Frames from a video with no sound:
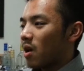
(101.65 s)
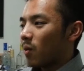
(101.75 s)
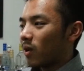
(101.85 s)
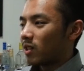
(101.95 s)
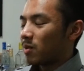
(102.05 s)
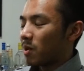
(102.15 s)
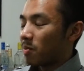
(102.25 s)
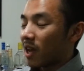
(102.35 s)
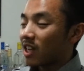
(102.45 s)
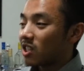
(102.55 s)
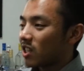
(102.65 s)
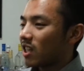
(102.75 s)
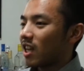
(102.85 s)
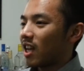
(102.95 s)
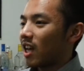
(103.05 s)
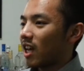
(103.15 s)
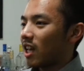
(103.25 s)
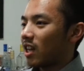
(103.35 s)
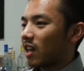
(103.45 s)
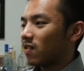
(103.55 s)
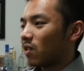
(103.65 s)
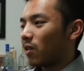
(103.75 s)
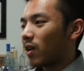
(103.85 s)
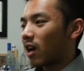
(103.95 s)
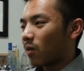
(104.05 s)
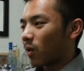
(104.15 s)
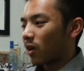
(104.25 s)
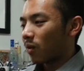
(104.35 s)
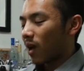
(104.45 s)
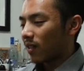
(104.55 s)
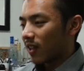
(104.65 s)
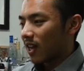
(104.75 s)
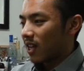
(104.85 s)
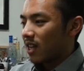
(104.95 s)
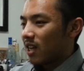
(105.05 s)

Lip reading: willing to be patient, and you have to learn how to work around that.